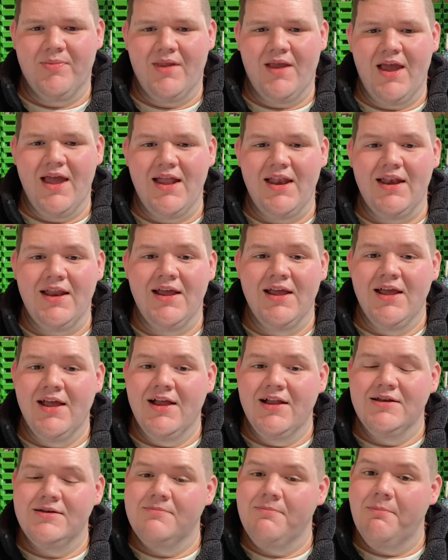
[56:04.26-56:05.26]
And
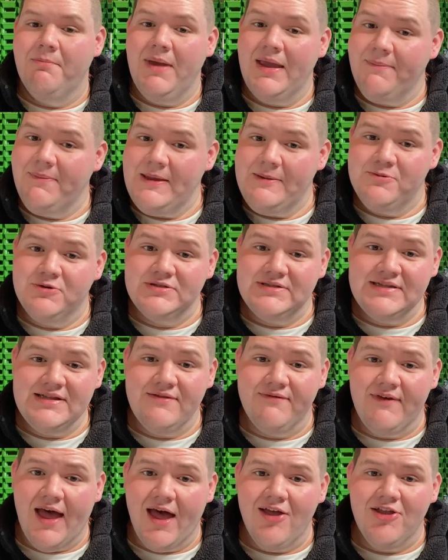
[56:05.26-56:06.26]
make people see the
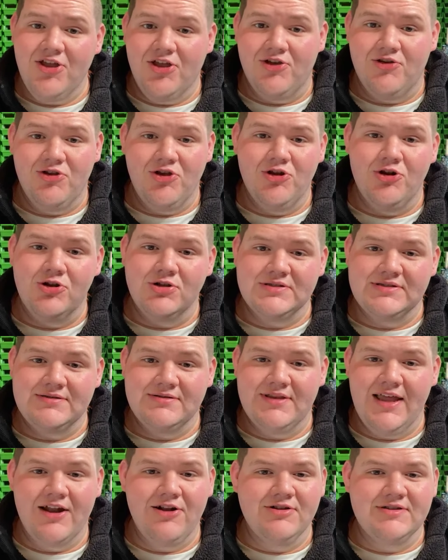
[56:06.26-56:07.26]
value.
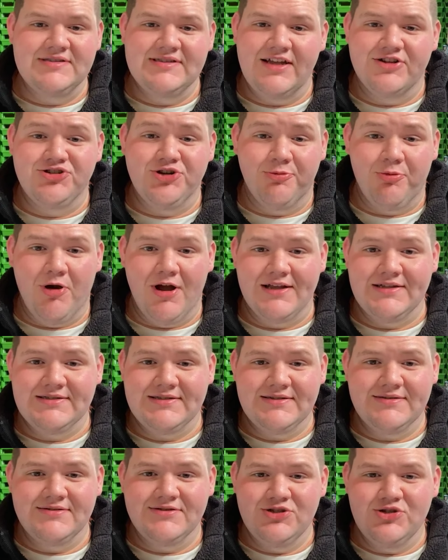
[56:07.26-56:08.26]
They don't set your
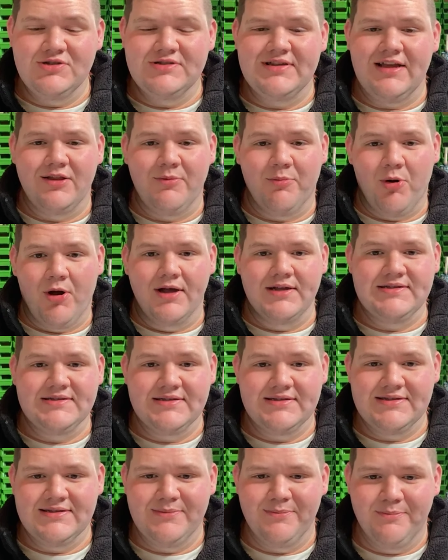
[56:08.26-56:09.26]
prices. You set the
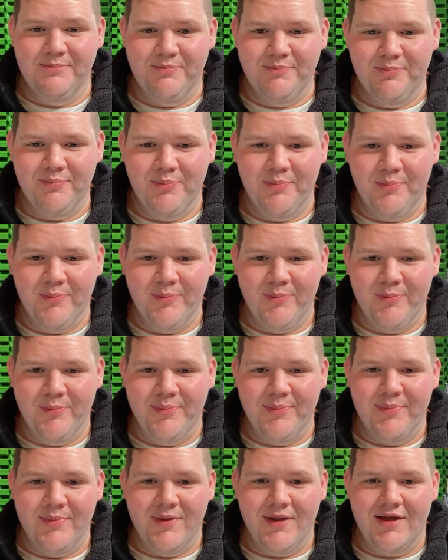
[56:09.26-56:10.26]
prices.
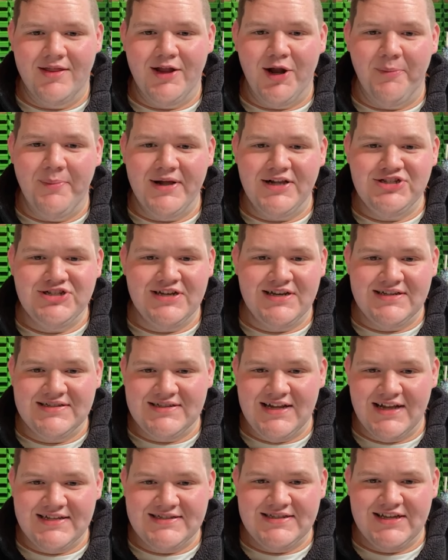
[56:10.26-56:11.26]
Their budget does
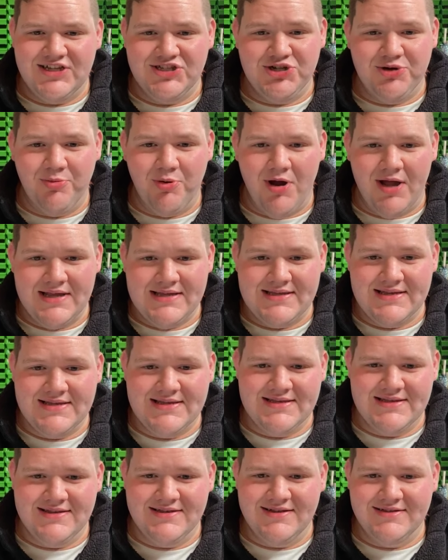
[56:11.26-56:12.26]
not set your
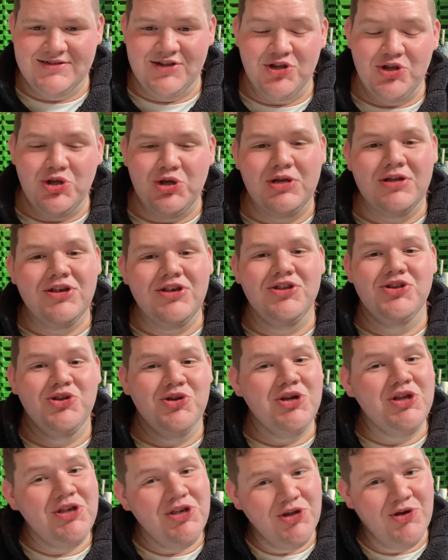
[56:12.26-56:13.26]
prices. So you
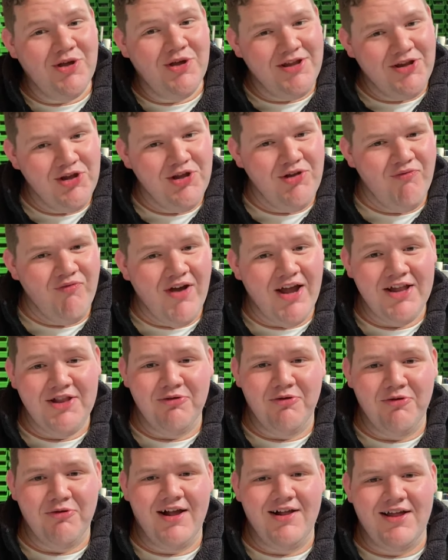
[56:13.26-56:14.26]
can do it. You can find the
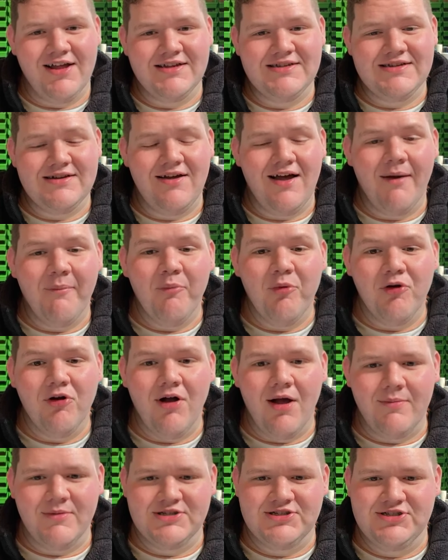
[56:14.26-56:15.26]
right clientele. I
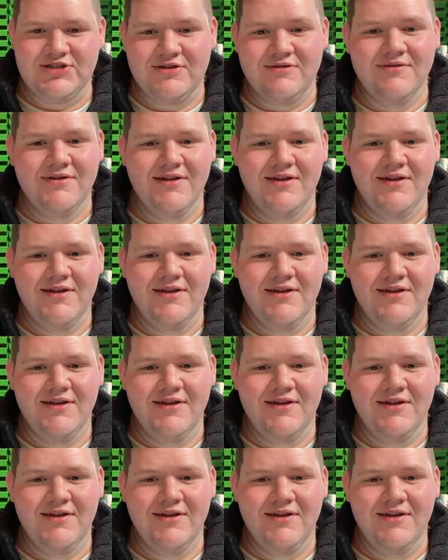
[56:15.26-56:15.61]
promise you.